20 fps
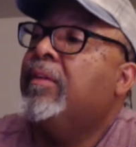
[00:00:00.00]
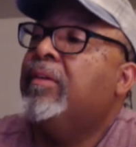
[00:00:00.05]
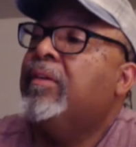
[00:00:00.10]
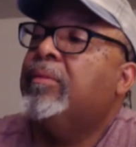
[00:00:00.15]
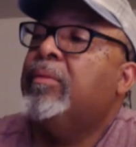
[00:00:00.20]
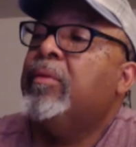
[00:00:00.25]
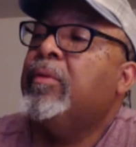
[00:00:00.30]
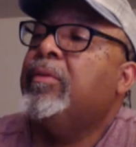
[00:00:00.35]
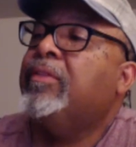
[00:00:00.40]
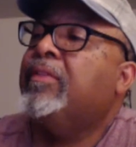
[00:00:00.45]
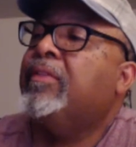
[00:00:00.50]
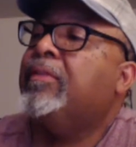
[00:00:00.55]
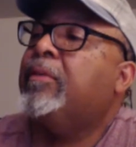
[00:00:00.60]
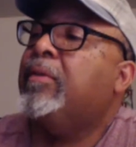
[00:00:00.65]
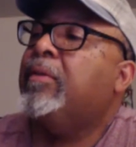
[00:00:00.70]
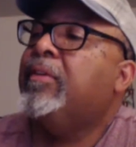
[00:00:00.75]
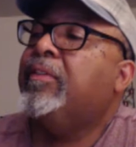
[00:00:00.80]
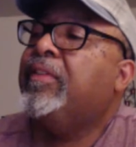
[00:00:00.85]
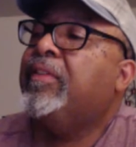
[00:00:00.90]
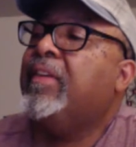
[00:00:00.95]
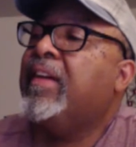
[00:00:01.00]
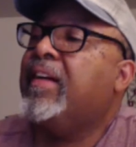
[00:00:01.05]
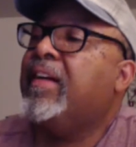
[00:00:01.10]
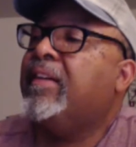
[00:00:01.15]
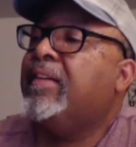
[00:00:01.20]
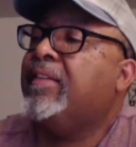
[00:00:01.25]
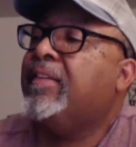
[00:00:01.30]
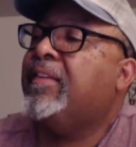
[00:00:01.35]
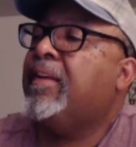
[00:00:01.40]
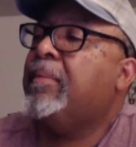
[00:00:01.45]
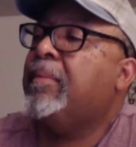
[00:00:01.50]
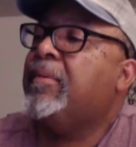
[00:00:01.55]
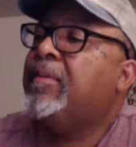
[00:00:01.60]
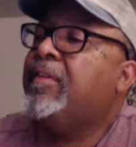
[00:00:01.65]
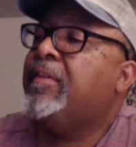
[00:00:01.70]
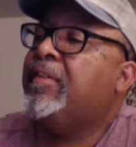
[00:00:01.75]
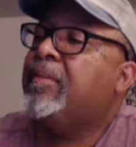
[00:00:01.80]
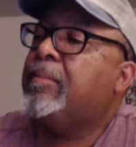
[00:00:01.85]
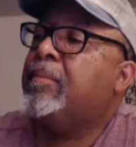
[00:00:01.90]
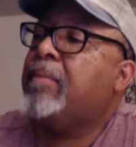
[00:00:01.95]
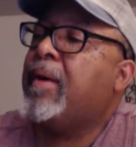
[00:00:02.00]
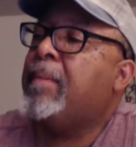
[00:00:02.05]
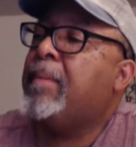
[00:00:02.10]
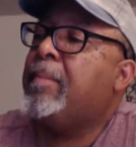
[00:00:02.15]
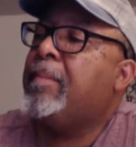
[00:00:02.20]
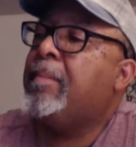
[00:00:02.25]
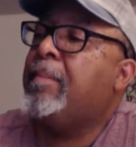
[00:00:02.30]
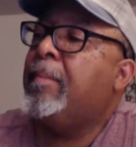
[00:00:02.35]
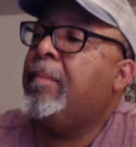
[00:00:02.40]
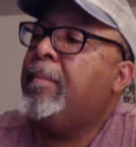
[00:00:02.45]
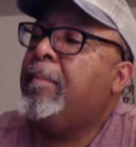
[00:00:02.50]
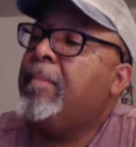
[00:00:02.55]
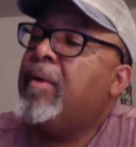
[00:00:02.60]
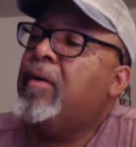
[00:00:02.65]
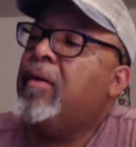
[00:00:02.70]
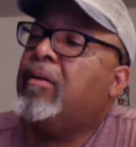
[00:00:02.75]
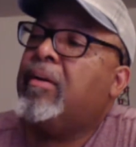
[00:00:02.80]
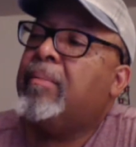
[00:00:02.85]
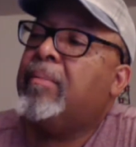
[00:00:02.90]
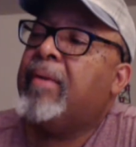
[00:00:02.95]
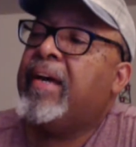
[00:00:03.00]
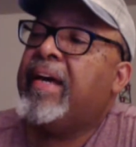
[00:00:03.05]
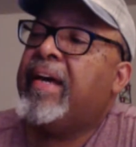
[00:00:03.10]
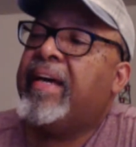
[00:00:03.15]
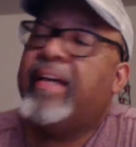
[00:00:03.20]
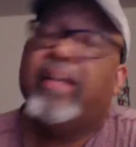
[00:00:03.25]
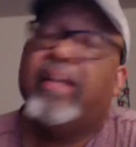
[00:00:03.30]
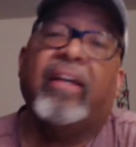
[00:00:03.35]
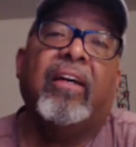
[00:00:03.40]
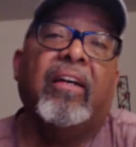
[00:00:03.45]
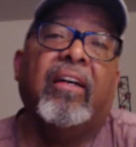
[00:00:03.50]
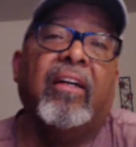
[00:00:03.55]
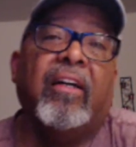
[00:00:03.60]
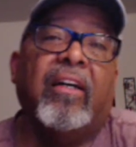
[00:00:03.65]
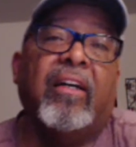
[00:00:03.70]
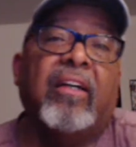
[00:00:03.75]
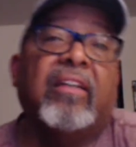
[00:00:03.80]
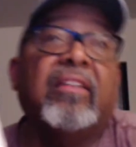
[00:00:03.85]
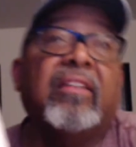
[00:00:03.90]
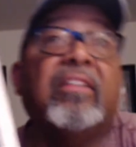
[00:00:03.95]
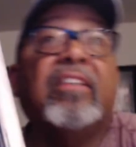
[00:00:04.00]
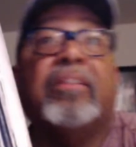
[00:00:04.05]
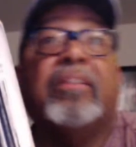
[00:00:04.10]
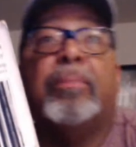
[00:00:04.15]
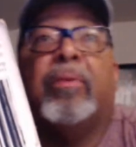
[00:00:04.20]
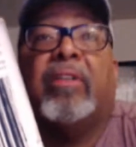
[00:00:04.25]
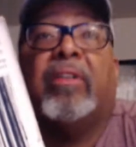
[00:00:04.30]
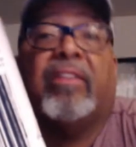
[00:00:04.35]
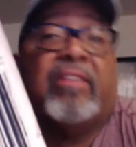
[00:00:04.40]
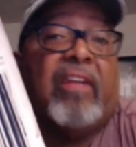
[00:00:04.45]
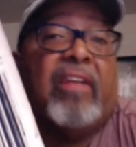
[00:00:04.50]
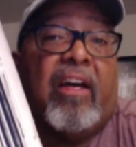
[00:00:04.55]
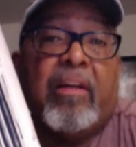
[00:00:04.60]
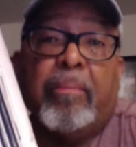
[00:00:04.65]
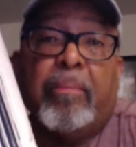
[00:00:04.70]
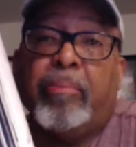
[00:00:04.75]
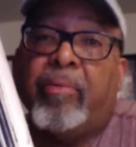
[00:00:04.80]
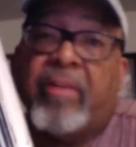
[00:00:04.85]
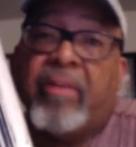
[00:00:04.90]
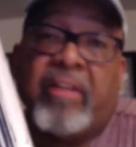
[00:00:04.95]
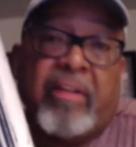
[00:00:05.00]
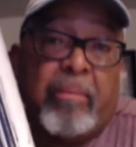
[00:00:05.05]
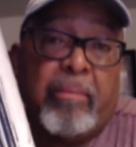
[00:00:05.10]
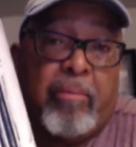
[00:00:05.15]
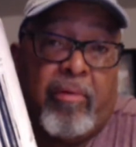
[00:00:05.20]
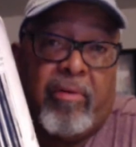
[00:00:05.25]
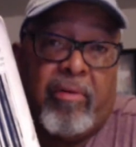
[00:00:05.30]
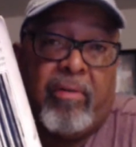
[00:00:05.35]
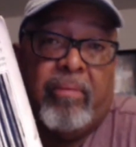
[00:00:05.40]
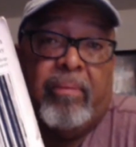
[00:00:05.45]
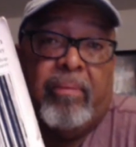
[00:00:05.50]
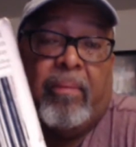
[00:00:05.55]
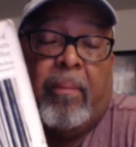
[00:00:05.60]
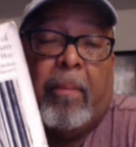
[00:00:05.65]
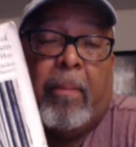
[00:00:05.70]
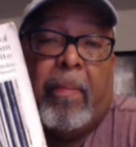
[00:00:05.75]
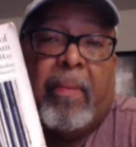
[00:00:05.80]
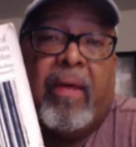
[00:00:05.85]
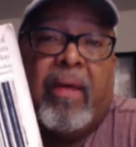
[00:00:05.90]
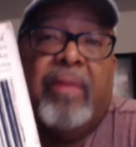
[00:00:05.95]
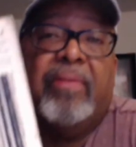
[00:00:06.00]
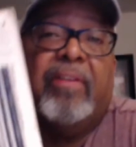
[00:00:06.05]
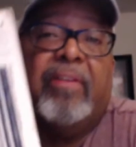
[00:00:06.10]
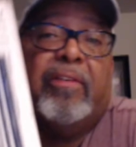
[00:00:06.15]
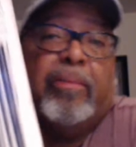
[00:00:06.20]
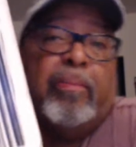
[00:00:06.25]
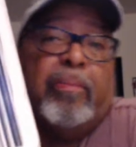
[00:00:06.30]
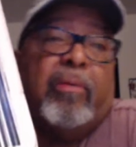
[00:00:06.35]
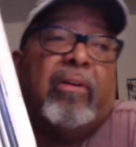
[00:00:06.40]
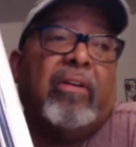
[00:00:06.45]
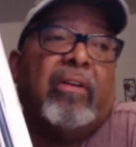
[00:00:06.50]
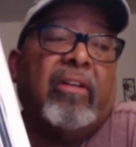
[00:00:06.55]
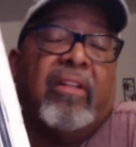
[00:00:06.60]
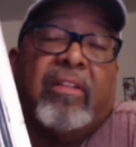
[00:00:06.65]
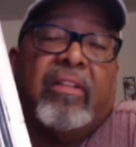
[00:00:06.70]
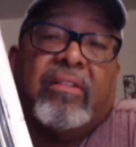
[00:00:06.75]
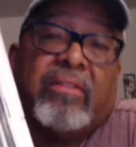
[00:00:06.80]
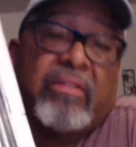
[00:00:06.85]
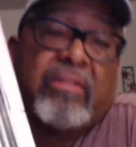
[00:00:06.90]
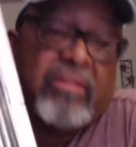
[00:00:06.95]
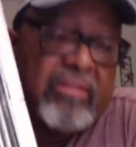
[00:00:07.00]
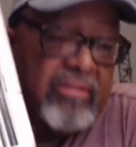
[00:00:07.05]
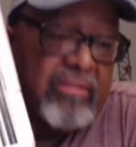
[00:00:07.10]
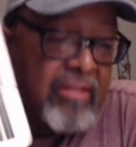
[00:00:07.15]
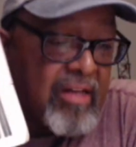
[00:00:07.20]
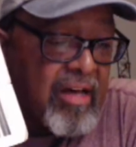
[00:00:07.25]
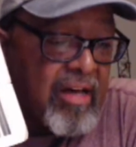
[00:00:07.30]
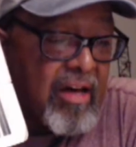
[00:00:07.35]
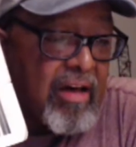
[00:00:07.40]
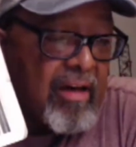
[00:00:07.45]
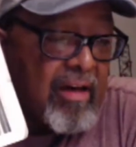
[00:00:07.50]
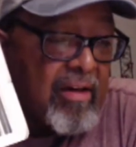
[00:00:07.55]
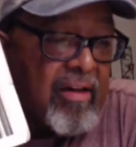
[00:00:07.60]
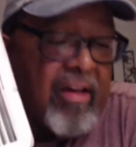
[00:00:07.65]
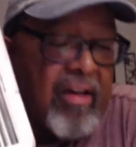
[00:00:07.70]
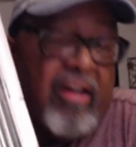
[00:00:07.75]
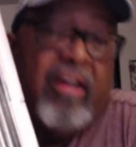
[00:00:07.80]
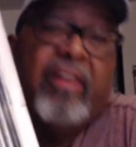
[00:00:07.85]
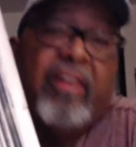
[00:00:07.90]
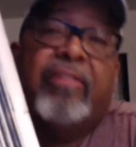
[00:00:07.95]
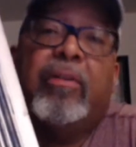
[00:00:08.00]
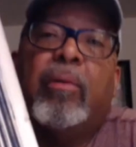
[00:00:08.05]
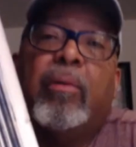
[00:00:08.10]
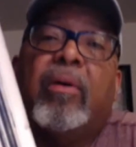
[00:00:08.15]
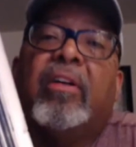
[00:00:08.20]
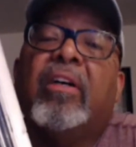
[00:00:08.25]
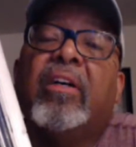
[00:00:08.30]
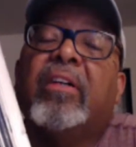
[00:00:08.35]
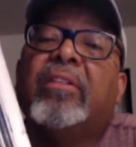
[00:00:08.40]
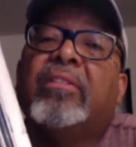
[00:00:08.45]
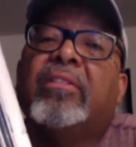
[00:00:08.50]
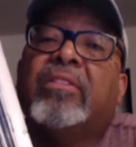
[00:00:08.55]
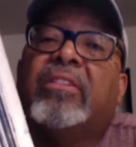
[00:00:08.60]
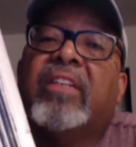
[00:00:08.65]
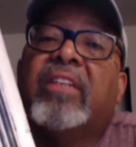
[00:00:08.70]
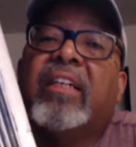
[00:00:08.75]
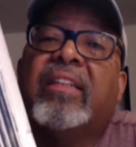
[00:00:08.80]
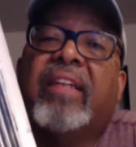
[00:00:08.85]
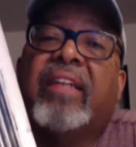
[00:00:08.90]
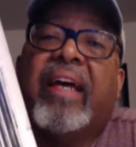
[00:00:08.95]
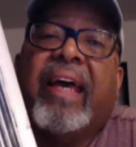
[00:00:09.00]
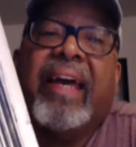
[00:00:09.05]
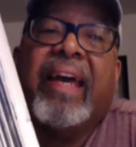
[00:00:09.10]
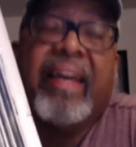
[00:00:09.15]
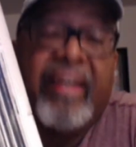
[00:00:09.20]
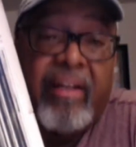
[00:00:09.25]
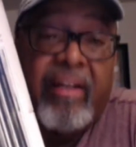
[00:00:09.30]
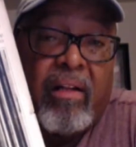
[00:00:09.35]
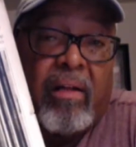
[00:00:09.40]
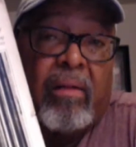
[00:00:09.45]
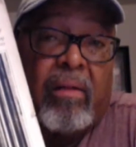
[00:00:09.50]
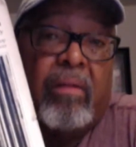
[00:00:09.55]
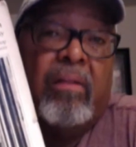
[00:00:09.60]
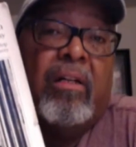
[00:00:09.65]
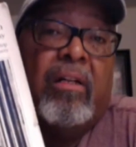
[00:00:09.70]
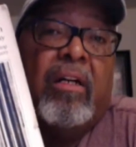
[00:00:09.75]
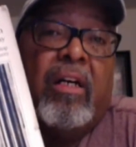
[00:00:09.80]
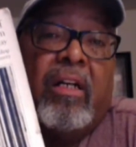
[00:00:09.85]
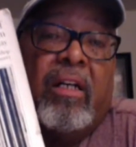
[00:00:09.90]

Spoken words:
The Roots of Christian Anti-Semitism by Malcolm Hay. This book is not in print anymore. And this book is, if you want to understand the hell